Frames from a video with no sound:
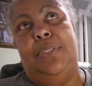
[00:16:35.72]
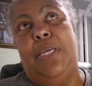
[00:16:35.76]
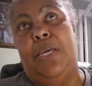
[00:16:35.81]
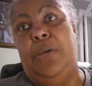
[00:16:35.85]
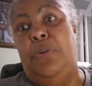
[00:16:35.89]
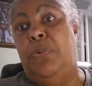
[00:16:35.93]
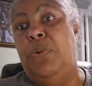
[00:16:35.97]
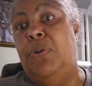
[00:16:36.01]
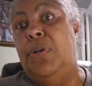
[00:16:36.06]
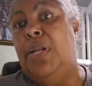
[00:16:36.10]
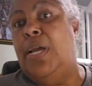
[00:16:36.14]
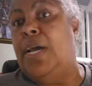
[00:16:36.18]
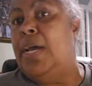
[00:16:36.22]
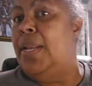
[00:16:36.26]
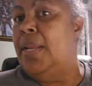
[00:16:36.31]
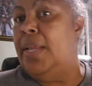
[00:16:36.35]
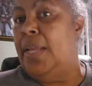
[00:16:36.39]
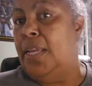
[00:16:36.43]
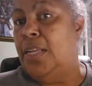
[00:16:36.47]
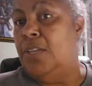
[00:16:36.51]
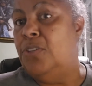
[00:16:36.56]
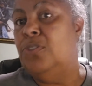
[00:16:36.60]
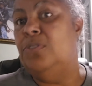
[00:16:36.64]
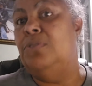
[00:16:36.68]
They were not
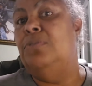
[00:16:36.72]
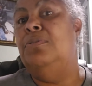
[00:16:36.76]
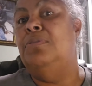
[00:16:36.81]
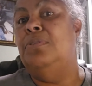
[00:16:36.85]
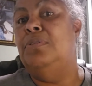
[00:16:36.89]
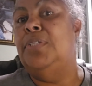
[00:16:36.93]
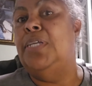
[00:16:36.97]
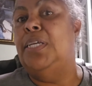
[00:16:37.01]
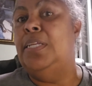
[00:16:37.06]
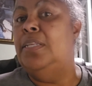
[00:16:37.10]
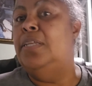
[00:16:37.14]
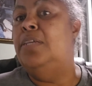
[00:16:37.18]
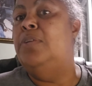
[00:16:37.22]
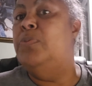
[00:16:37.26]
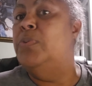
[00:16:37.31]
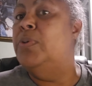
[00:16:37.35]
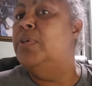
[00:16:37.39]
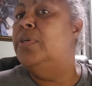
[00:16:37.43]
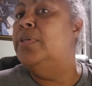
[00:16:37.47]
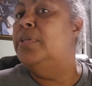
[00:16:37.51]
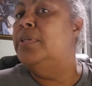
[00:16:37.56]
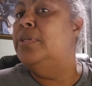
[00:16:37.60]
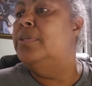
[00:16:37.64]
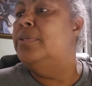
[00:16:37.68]
angels. They did
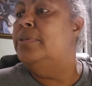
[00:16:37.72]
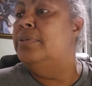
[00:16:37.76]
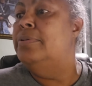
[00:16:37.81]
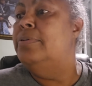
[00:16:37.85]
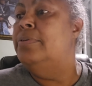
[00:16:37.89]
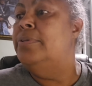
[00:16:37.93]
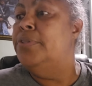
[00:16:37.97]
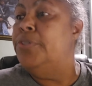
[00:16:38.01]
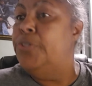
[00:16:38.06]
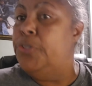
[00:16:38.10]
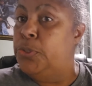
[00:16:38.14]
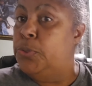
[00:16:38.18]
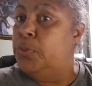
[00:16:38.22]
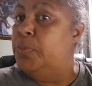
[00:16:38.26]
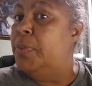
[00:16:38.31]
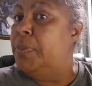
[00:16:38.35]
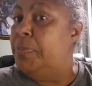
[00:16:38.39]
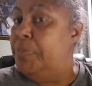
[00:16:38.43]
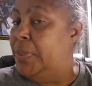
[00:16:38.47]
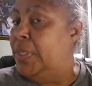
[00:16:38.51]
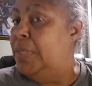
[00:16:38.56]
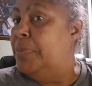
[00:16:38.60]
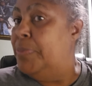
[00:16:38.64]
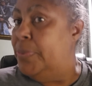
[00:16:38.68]
what
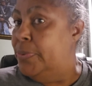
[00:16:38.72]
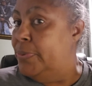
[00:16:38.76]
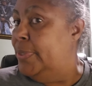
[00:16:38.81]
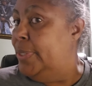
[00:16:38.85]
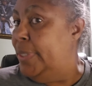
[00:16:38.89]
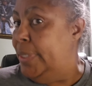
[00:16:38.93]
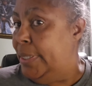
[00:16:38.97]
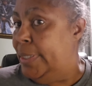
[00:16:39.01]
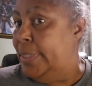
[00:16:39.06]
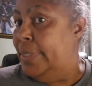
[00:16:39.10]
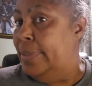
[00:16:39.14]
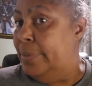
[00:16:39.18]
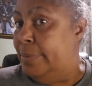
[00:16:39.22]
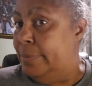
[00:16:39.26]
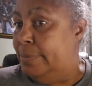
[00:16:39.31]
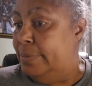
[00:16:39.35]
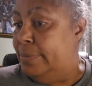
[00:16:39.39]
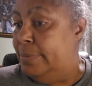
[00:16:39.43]
human people did.